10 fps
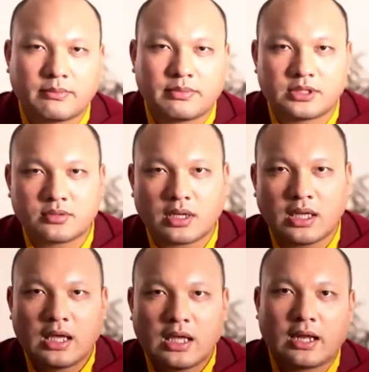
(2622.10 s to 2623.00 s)
And he had
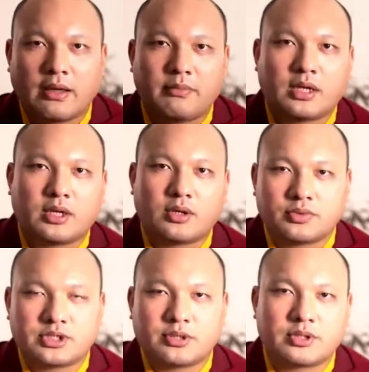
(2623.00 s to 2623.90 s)
several
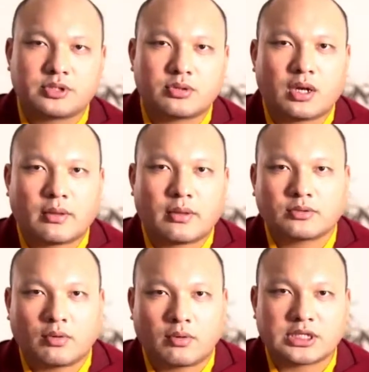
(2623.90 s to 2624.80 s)
little bit of gold
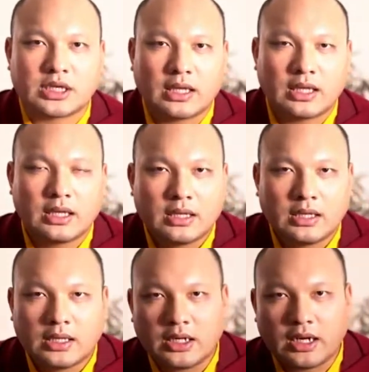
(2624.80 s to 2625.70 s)
that was carrying, and he
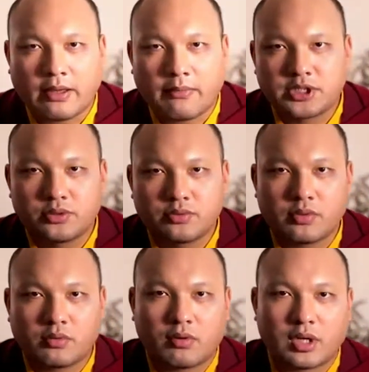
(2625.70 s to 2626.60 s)
just
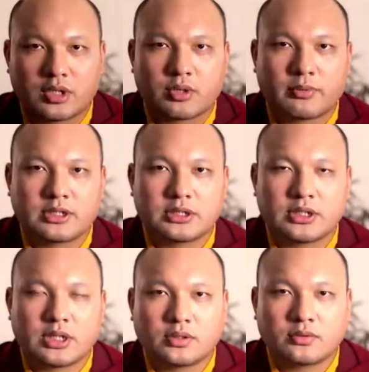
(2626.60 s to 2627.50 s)
tossed this all in the direction
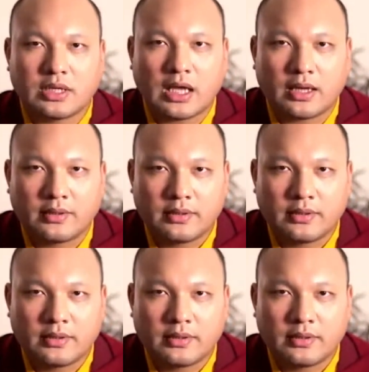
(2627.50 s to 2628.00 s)
of where the